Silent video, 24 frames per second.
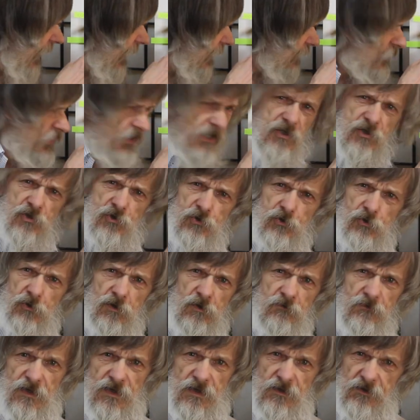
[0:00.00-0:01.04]
actually
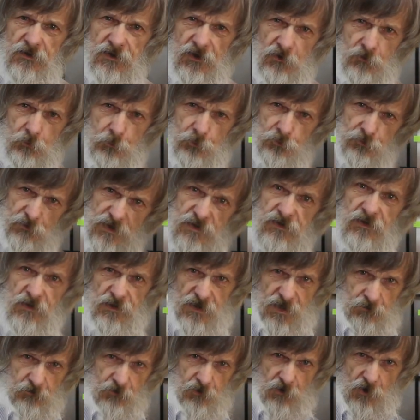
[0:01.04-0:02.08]
sure if anything is
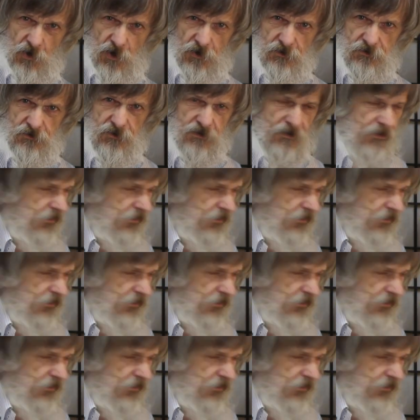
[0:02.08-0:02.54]
printed there or not.